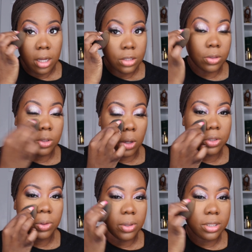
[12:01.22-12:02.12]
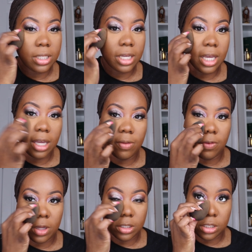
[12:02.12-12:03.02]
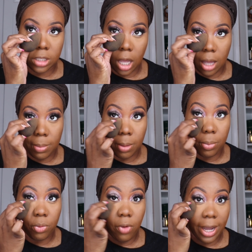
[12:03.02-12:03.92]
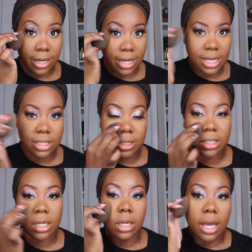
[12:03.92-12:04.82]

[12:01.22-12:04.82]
So it's also going to give some brightness,